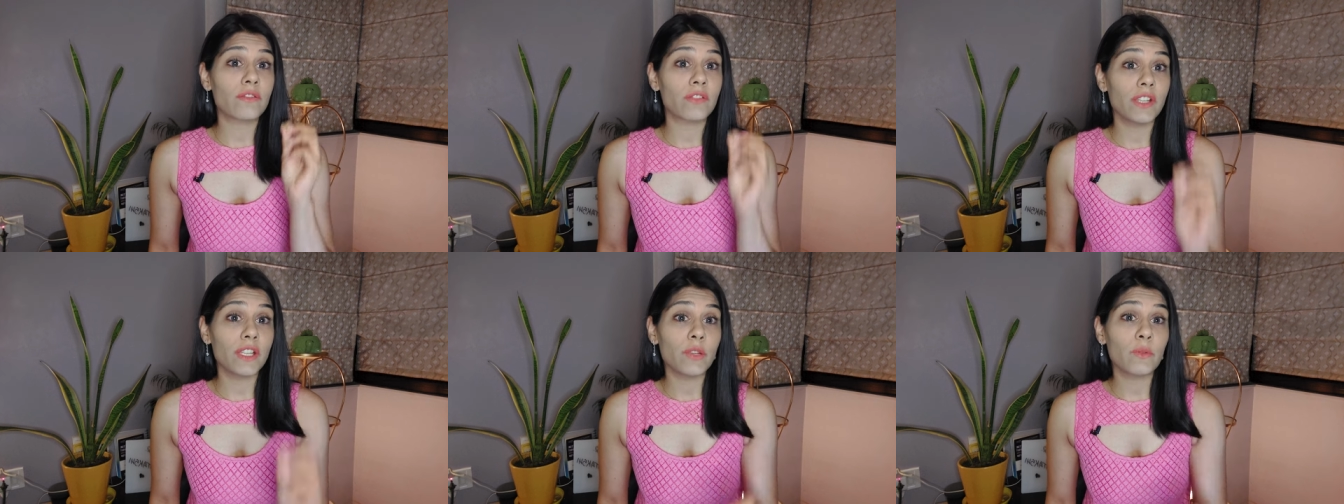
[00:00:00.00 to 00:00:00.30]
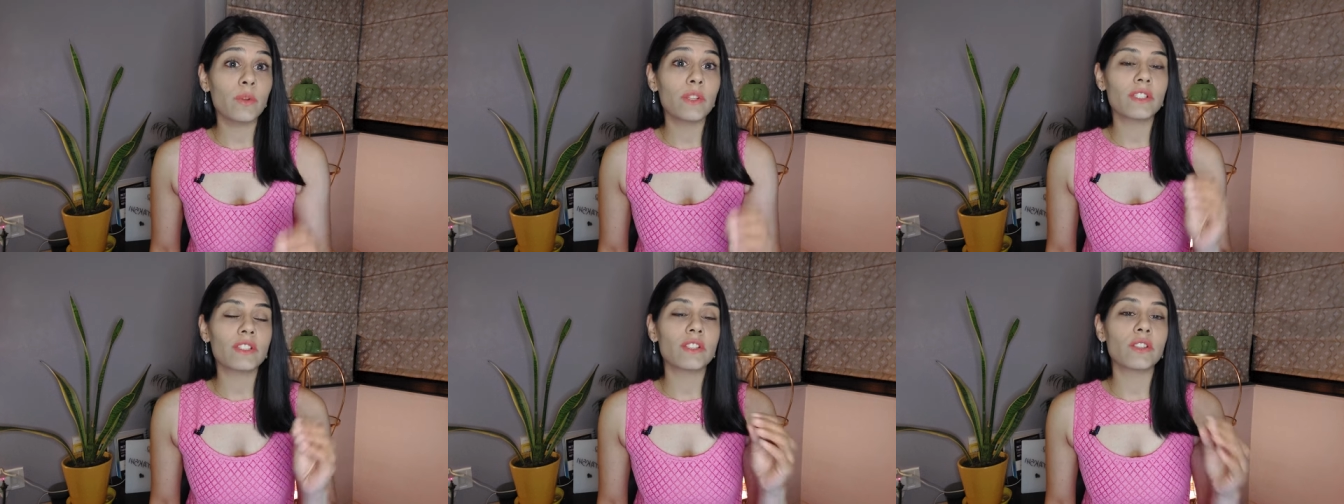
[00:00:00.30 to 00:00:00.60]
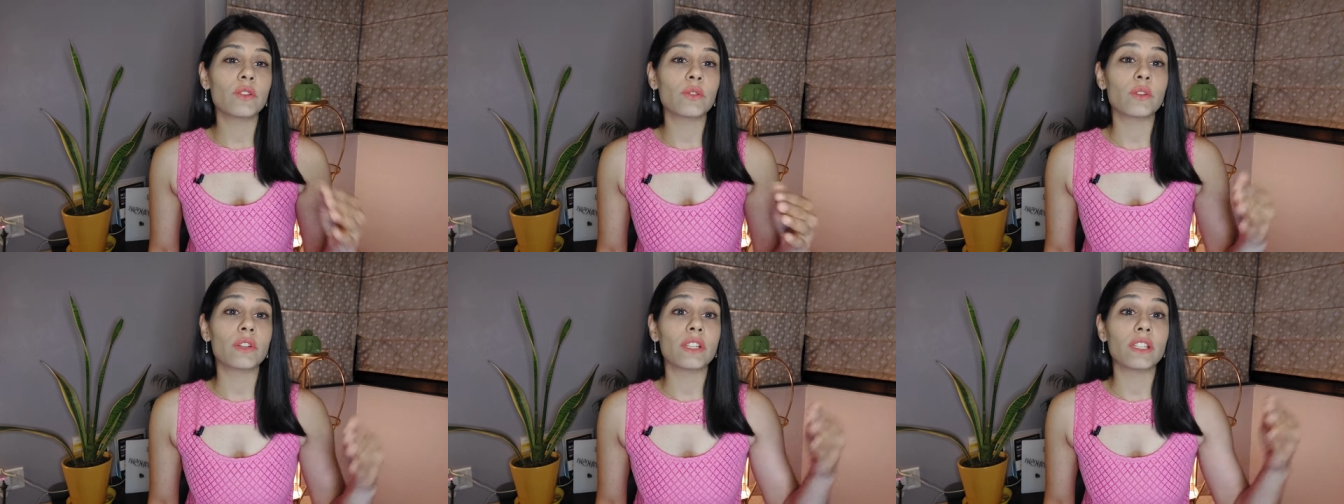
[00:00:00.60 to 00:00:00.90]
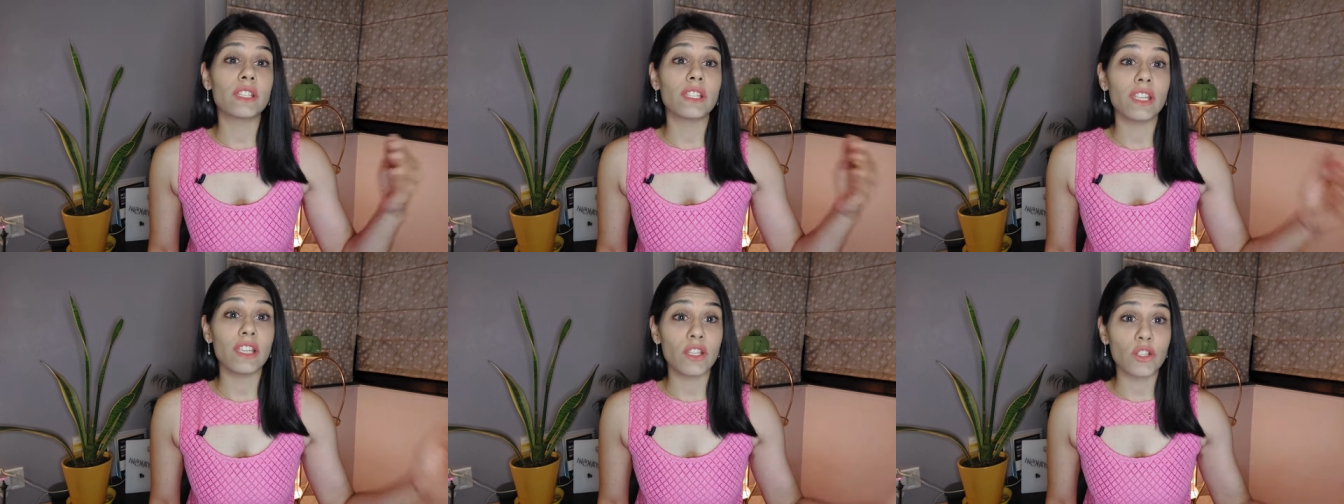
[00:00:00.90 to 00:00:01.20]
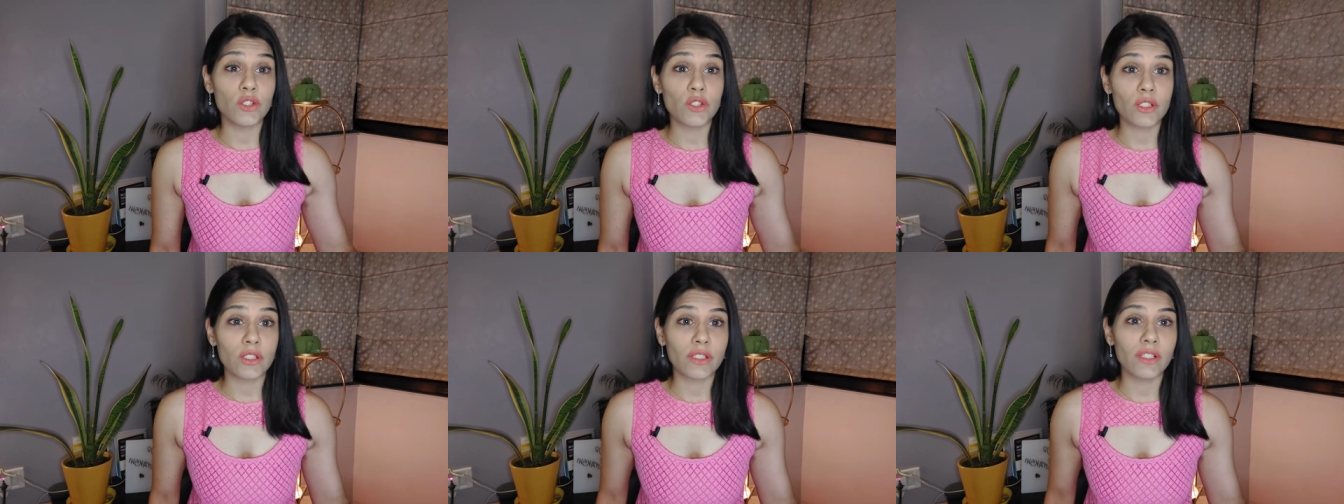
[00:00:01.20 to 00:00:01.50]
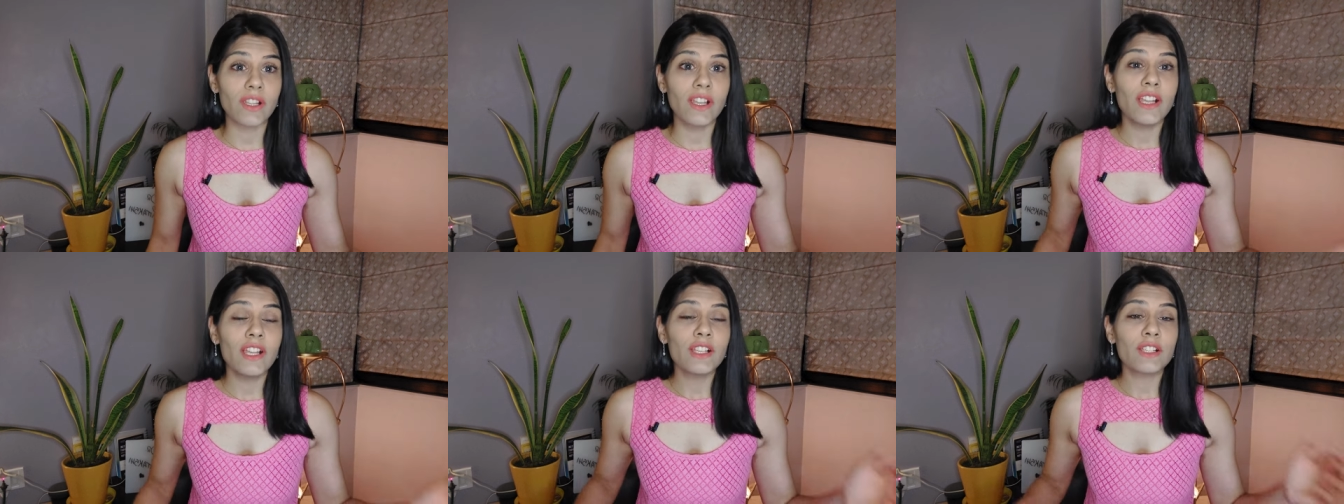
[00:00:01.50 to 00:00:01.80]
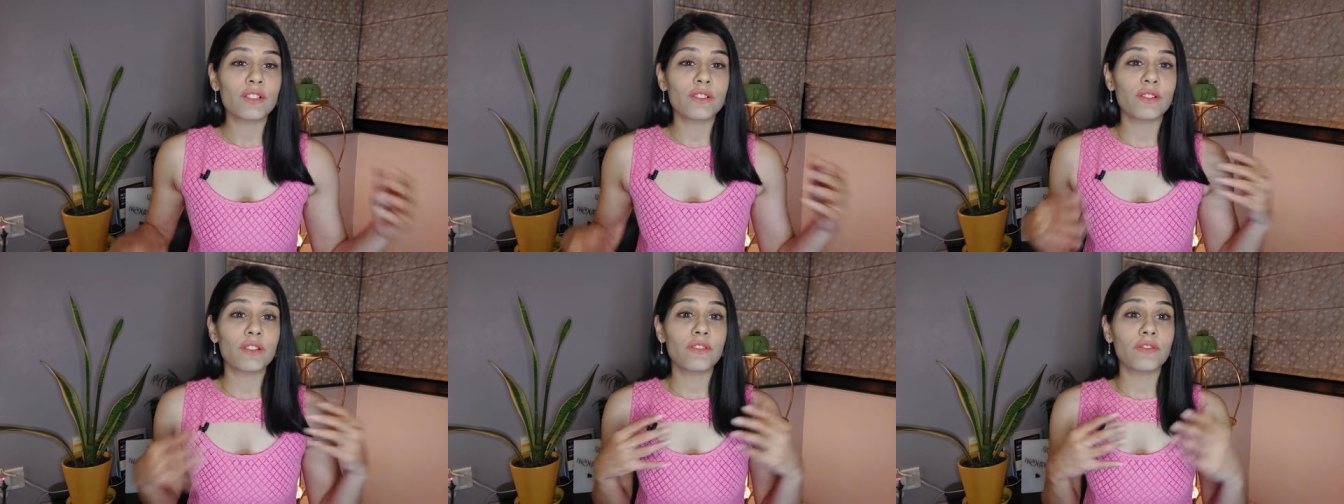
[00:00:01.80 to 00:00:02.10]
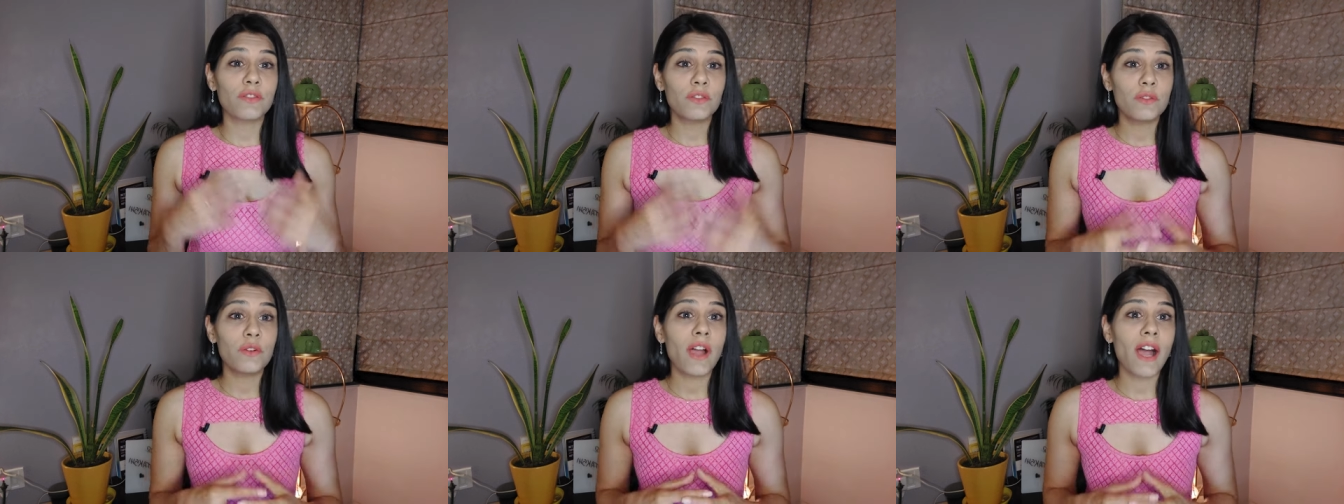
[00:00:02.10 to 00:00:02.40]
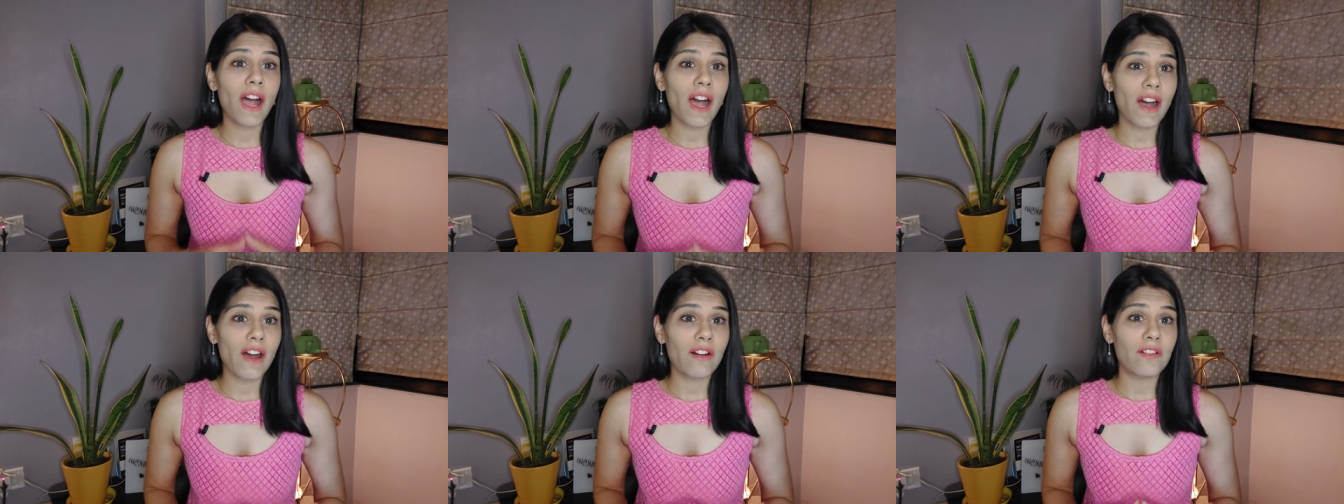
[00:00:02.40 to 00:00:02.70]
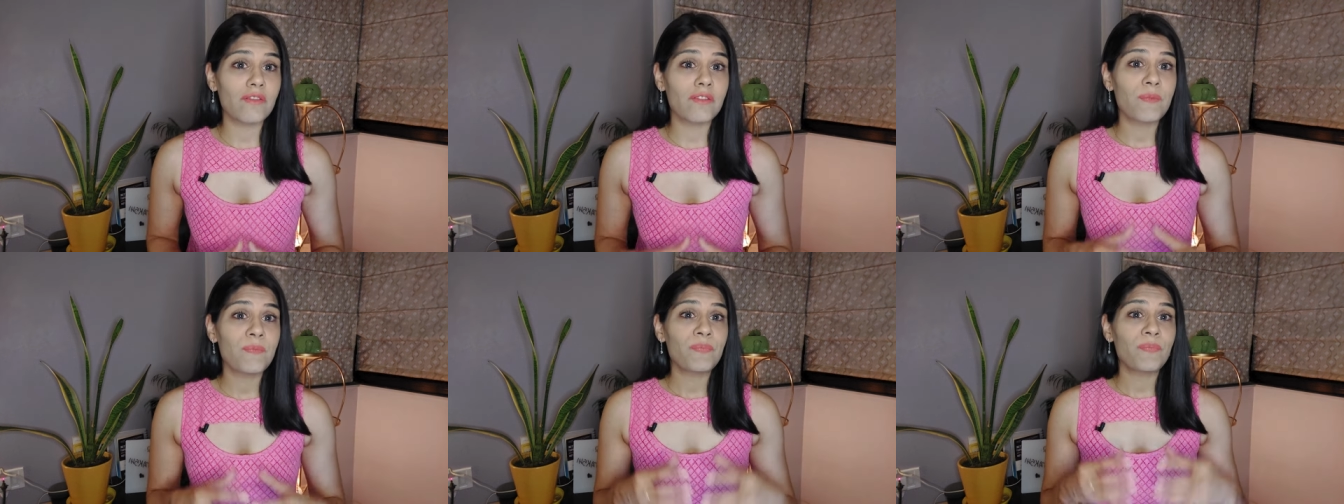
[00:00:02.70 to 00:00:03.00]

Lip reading: frequent urination. So if you have